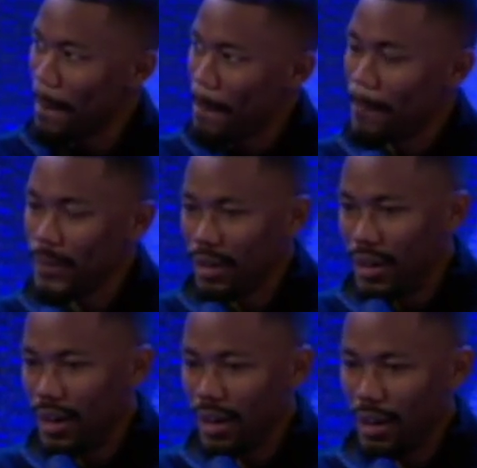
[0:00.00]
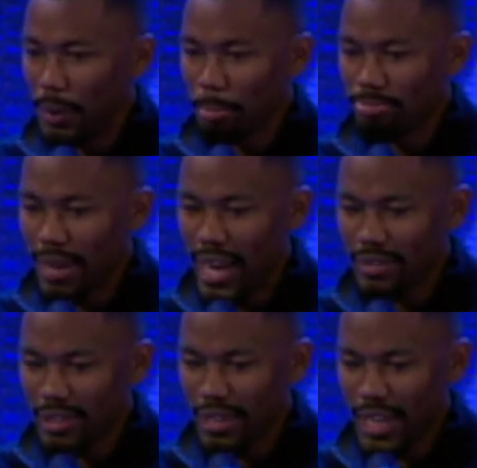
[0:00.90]
that.
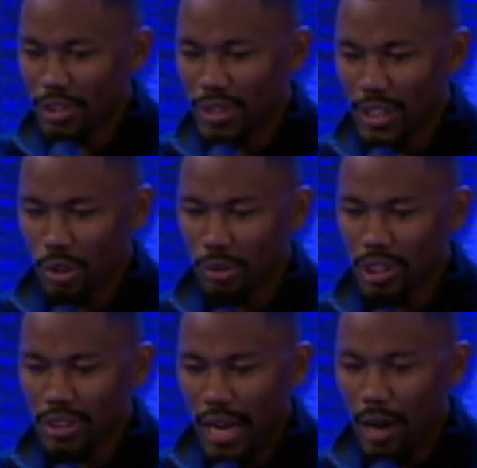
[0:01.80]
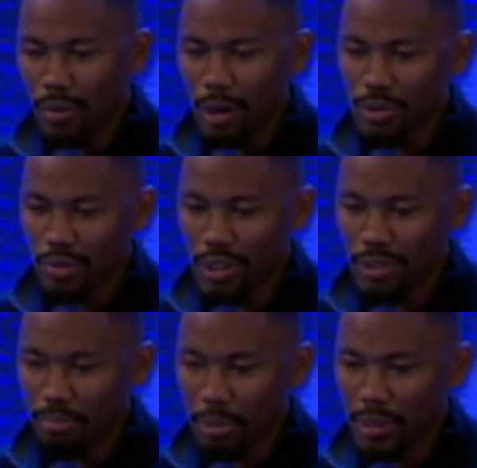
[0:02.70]
Actually, at True Religion, I was
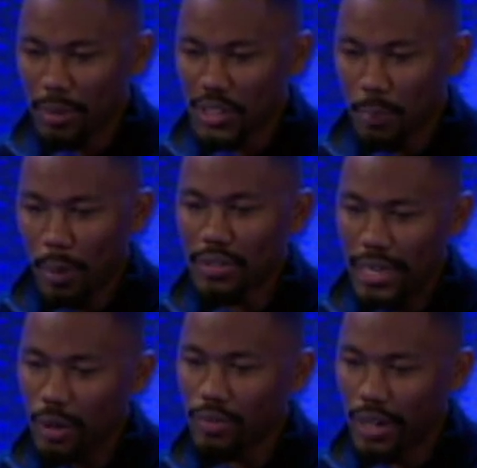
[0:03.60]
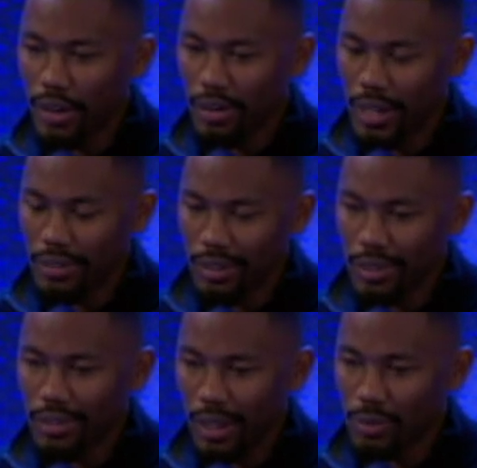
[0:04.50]
really pretty much burnt out there. I
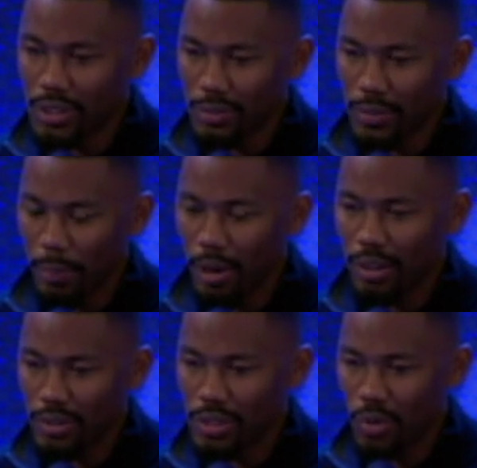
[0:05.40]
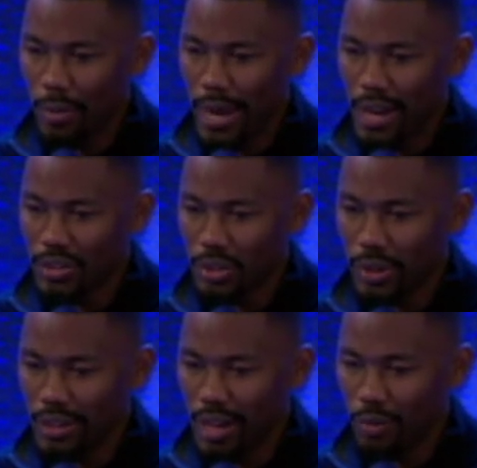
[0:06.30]
think that was a part of the reason why my attitude.
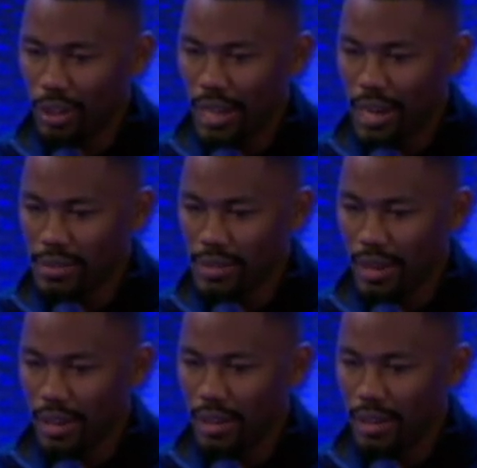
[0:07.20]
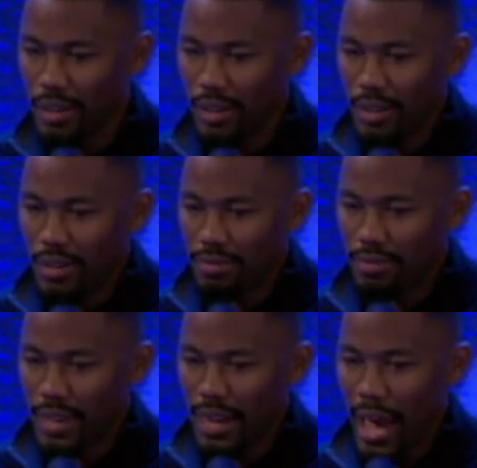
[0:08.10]
And then I realized
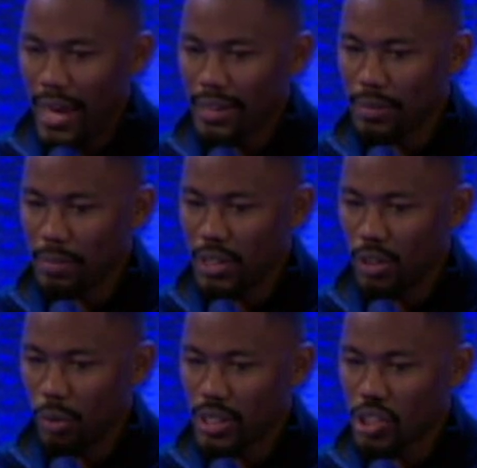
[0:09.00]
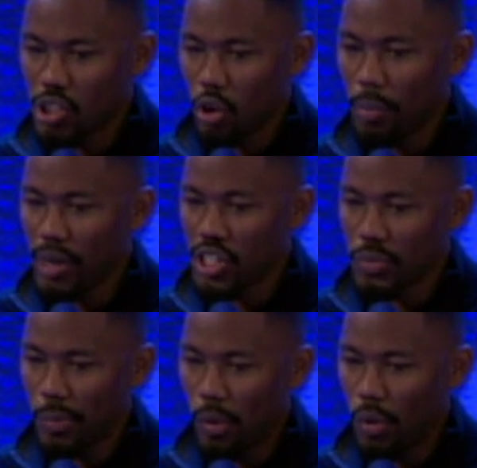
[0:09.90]
that I could be doing so
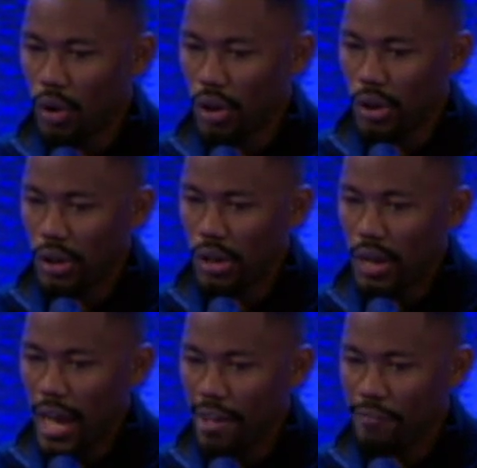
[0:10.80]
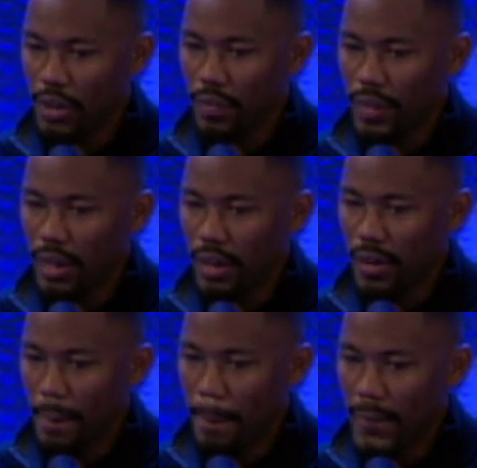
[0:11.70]
much more. I felt that
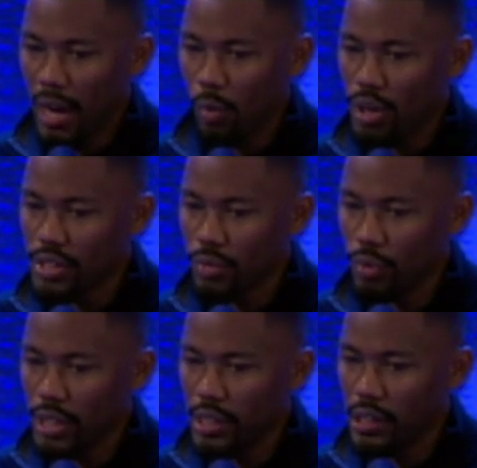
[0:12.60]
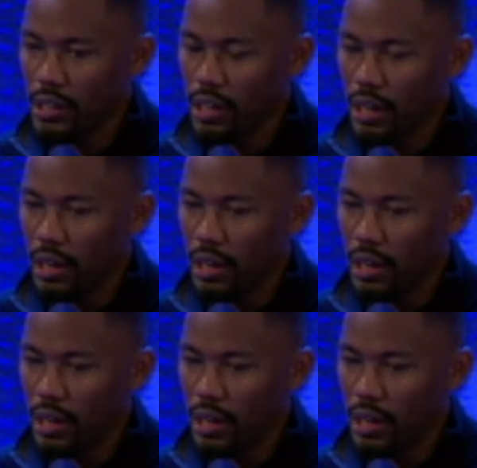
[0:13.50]
I wasn't really